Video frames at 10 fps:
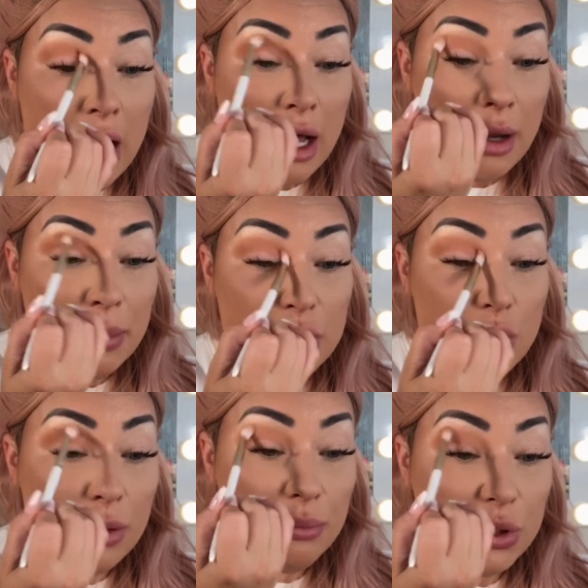but you
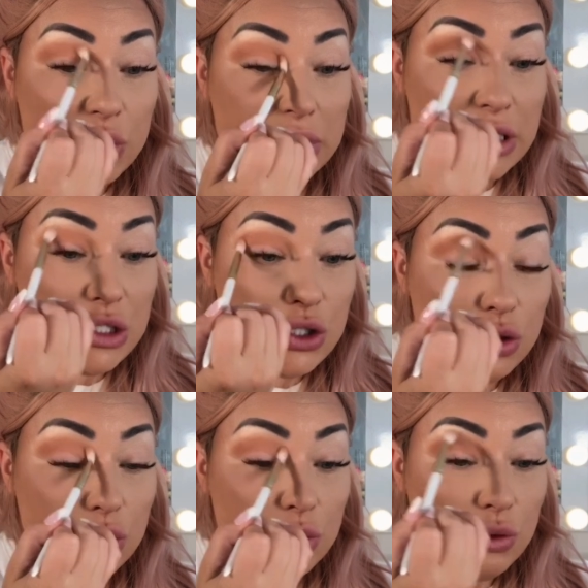can build it
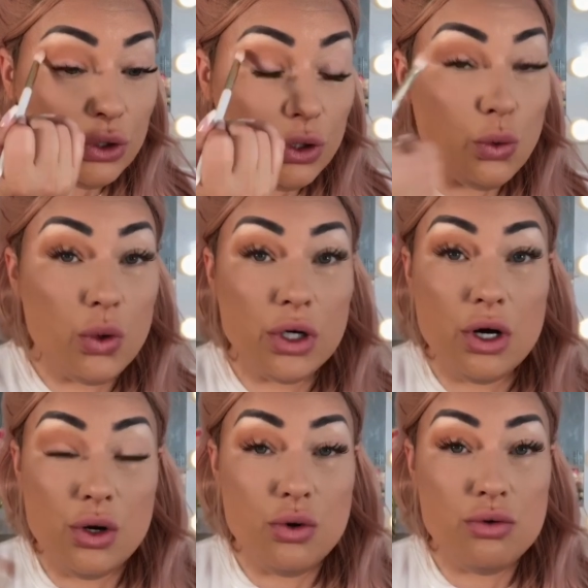to your
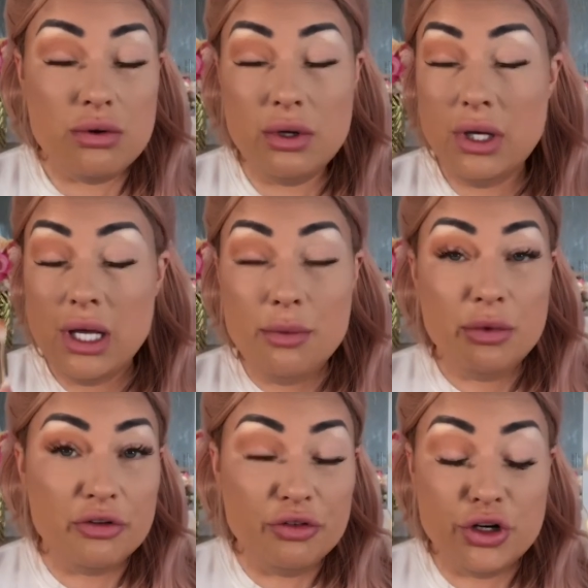own
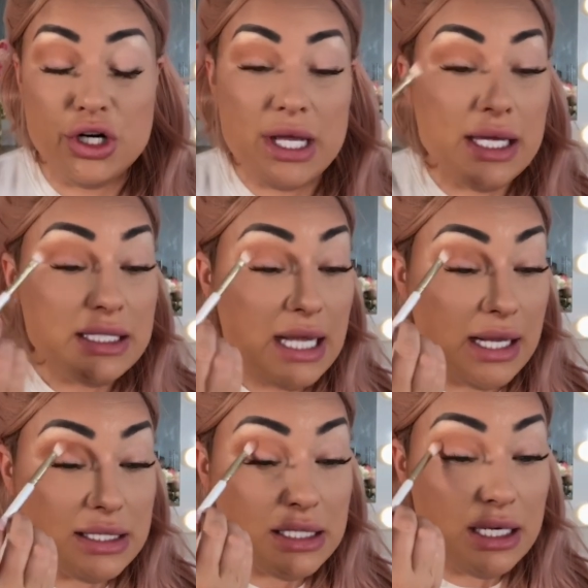preferred
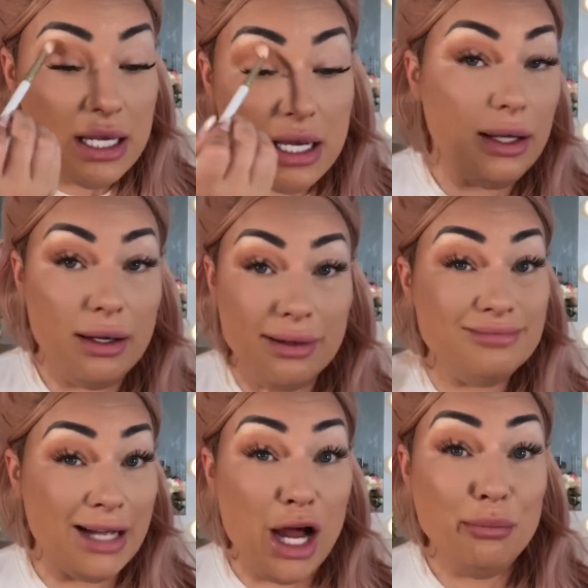intensity.
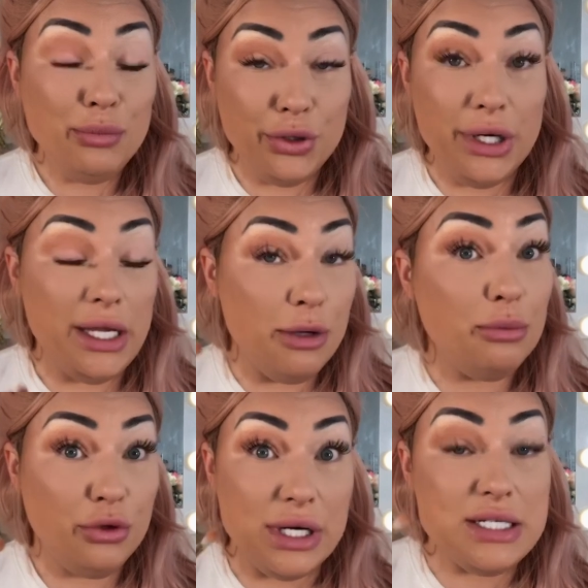I'm pretty
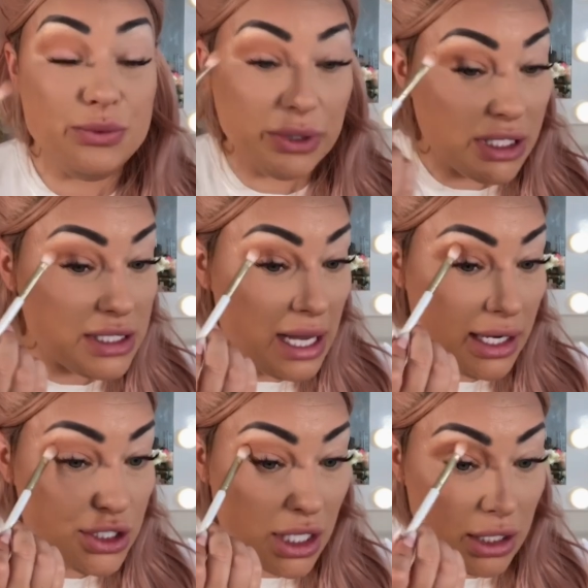impressed with this
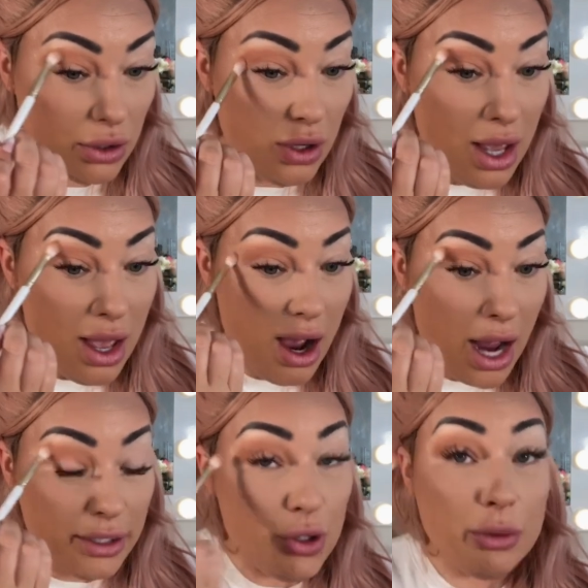eyeshadow.
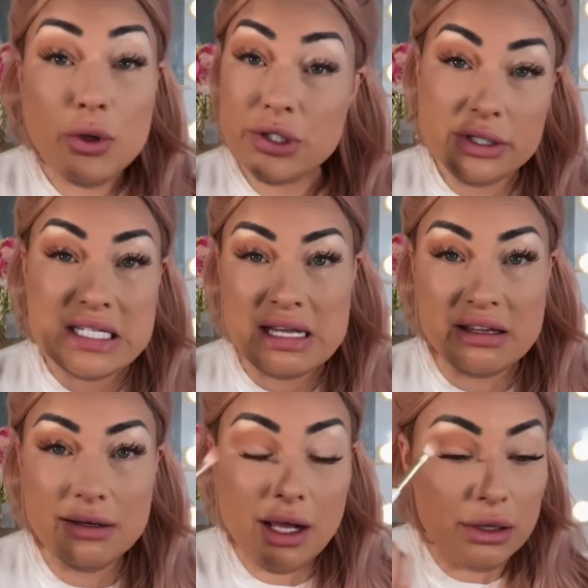I know I'm on the
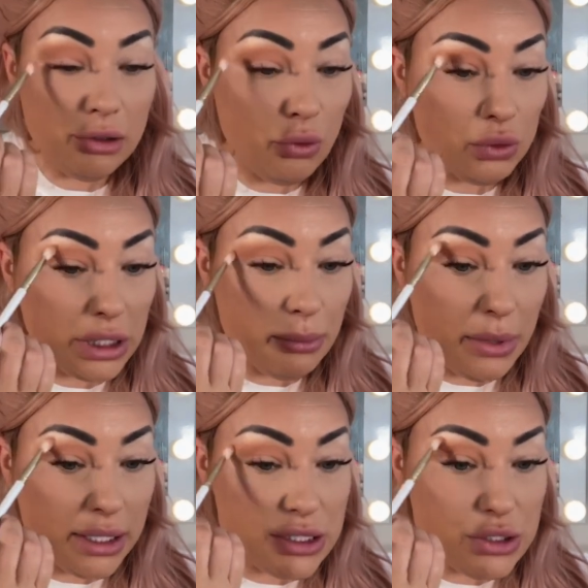second color only,
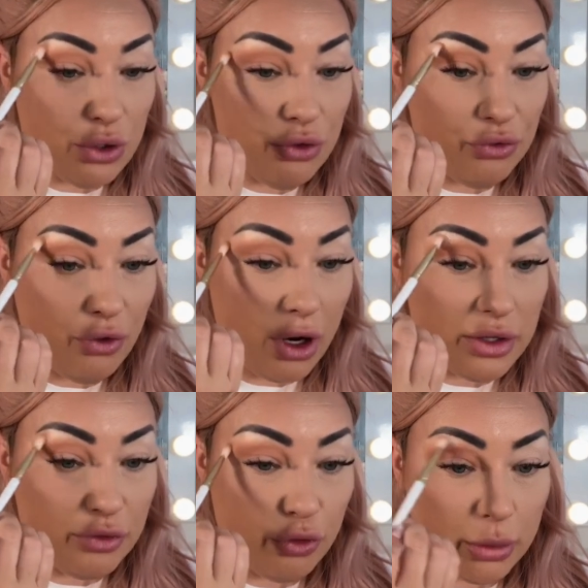but so far
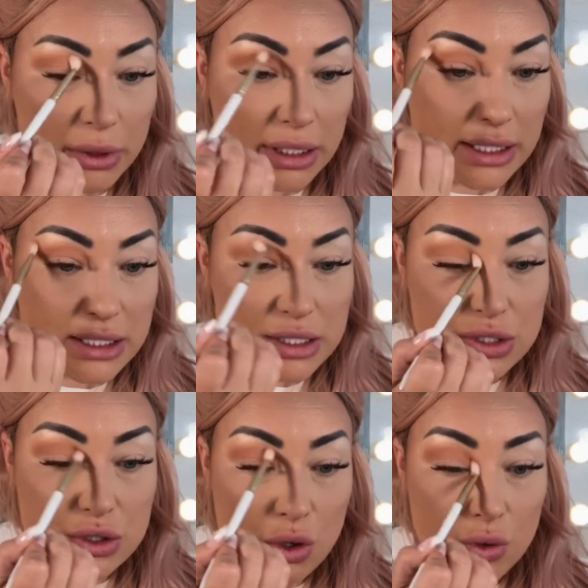the formula is
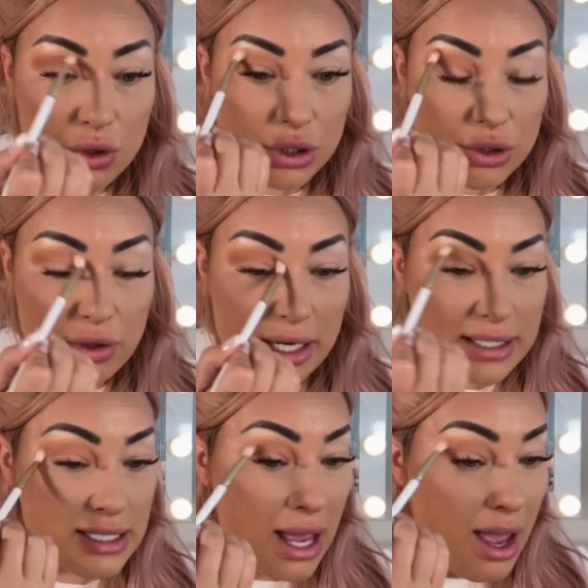so good, you
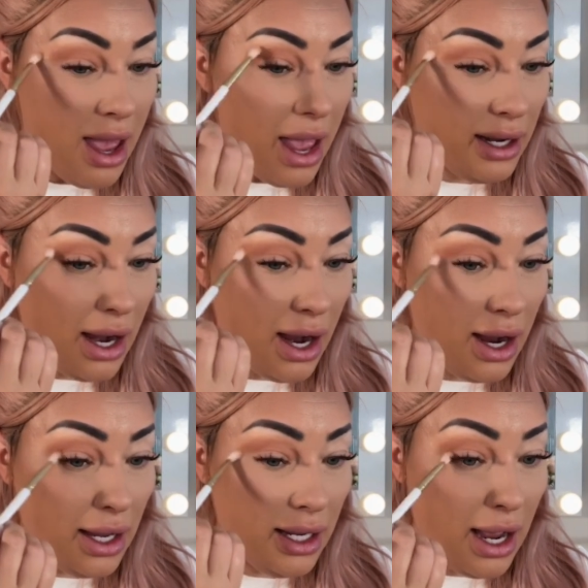guys, and
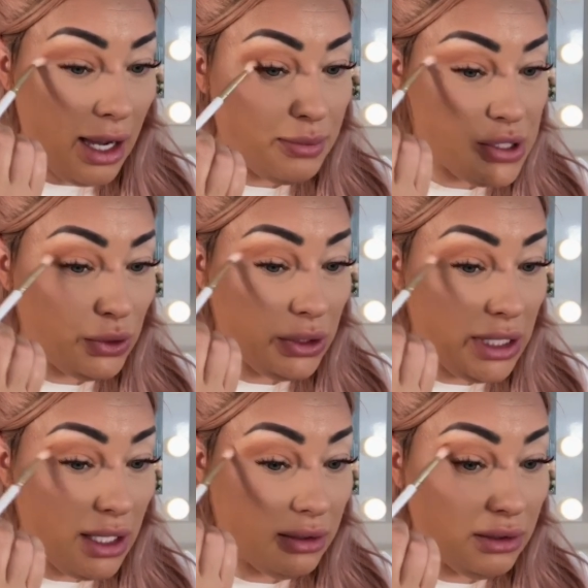I
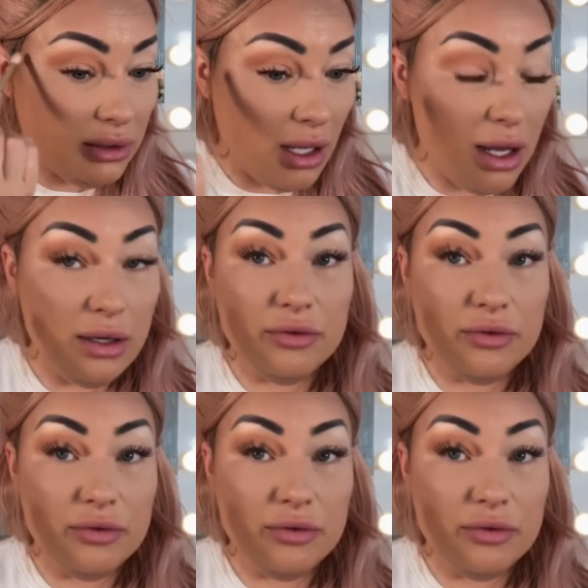absolutely love